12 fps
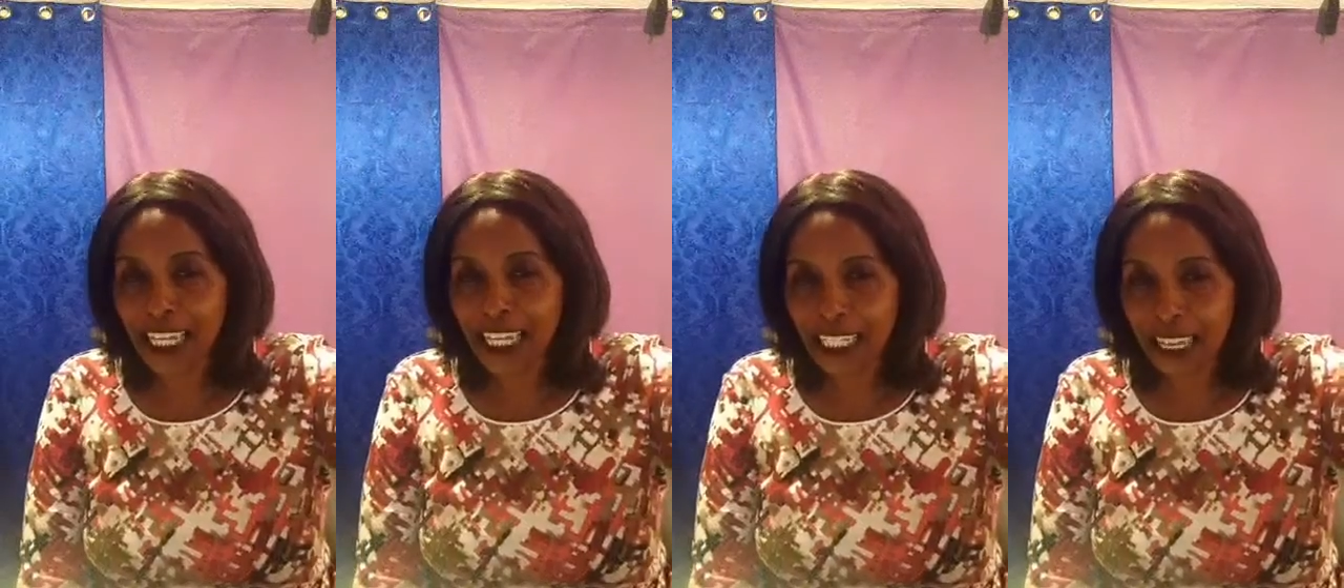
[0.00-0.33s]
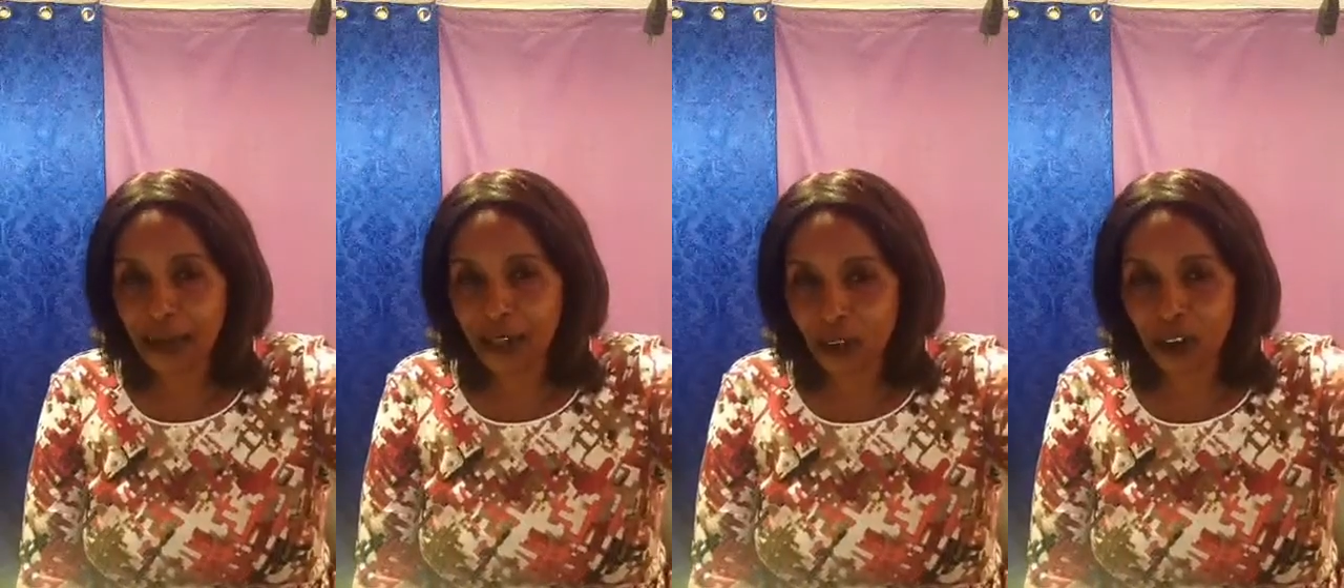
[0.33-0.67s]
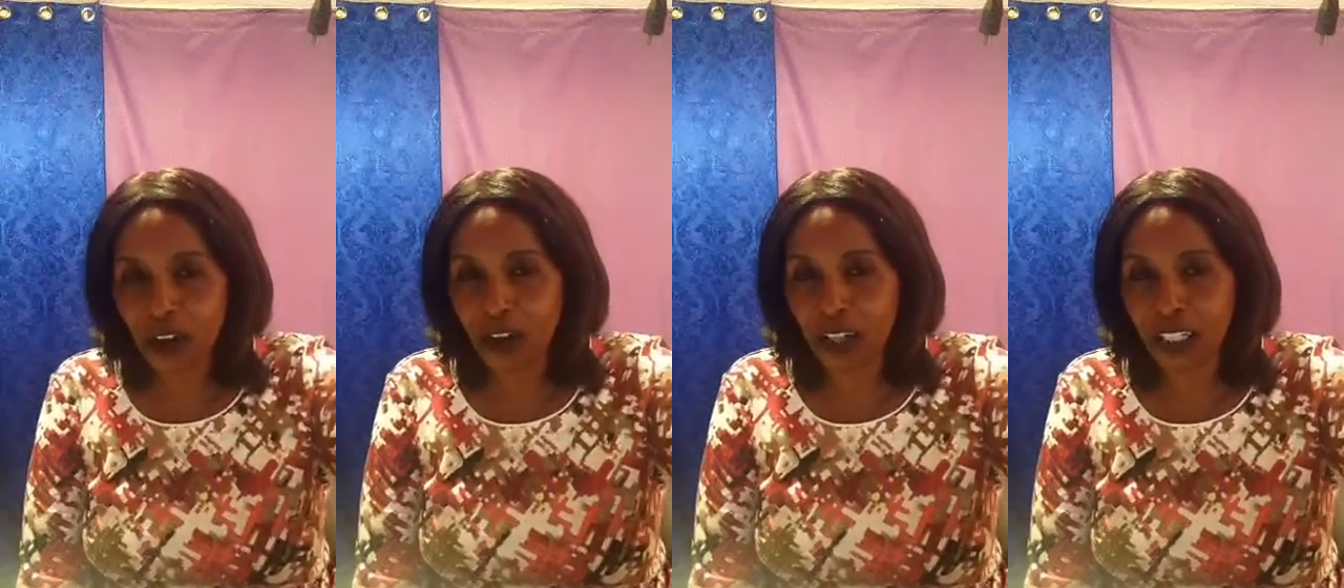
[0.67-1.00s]
7
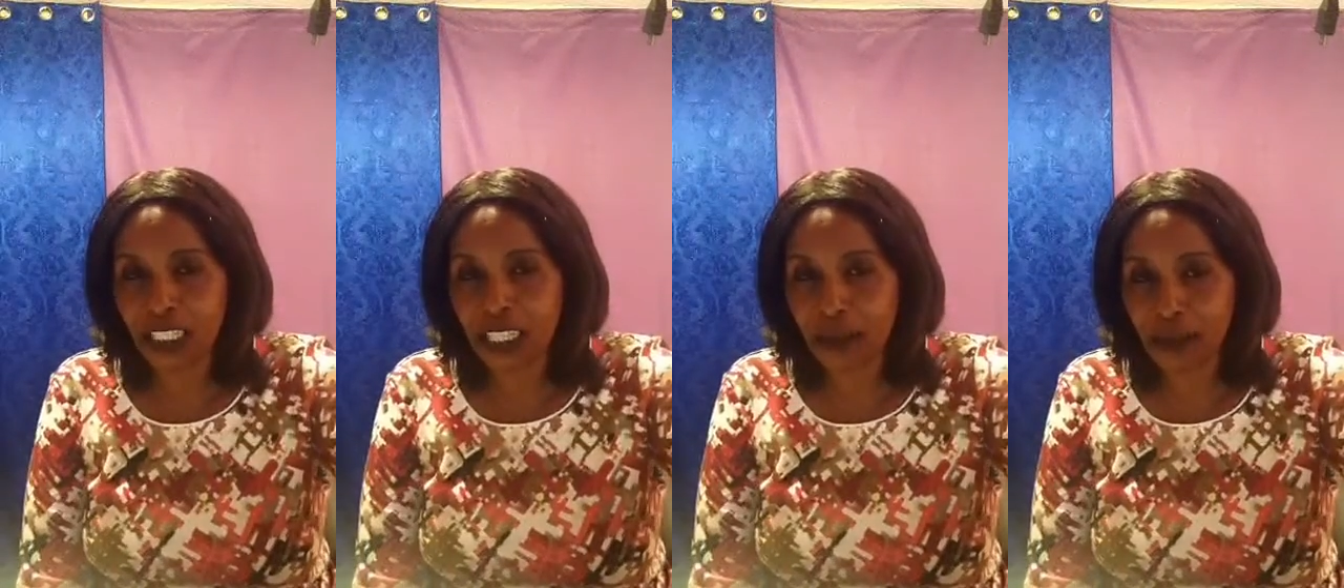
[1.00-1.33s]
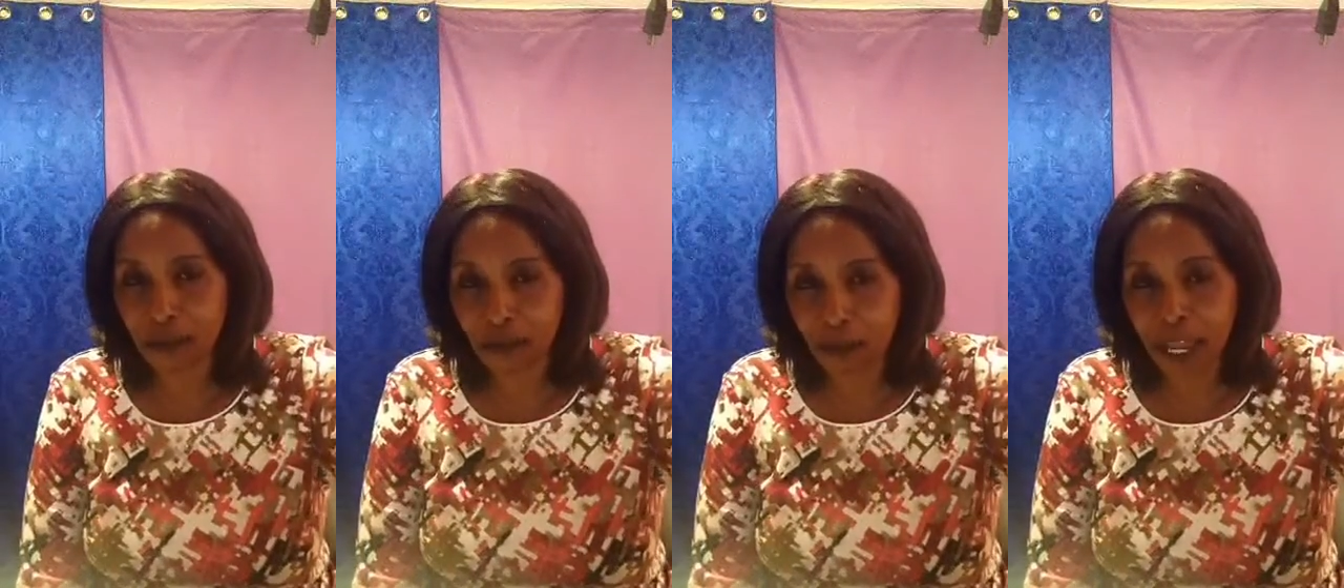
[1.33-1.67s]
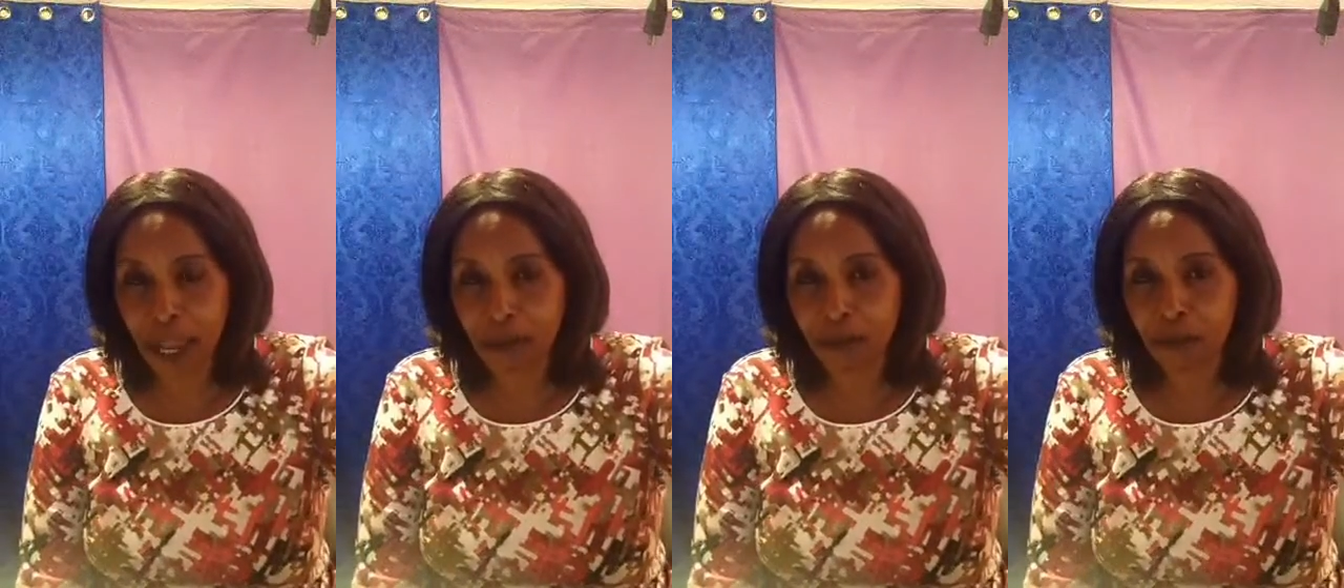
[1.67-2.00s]
o'clock, 7
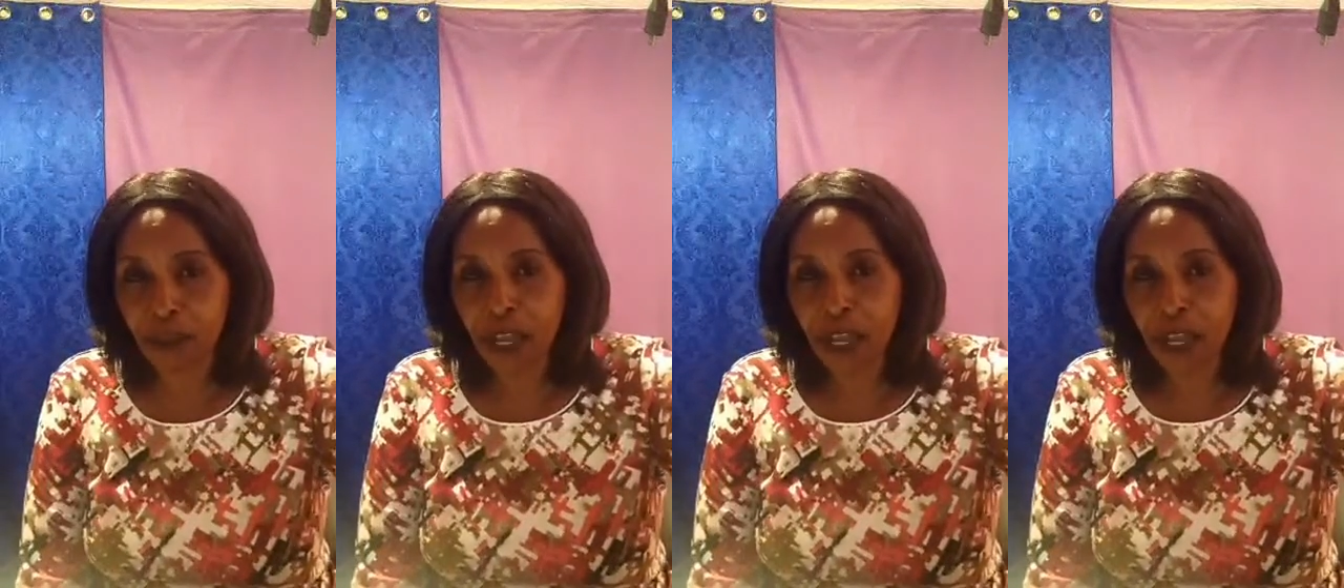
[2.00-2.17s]
p.m.